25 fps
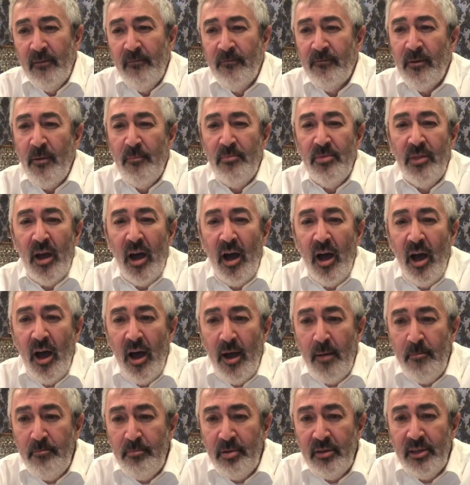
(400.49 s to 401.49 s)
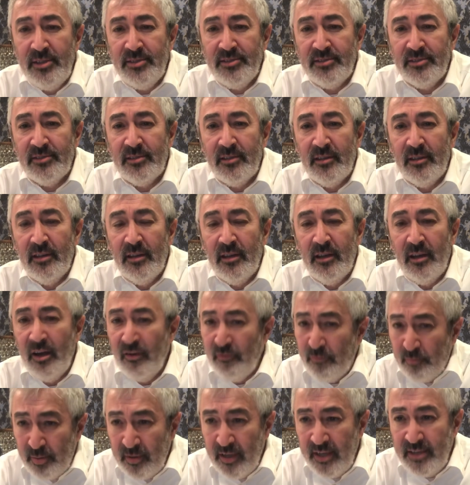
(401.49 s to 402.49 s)
from the humblest
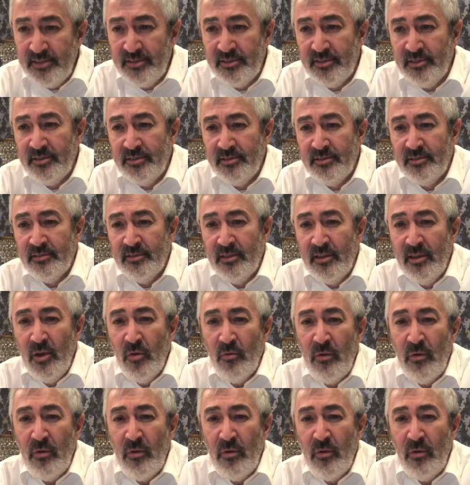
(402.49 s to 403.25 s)
of places.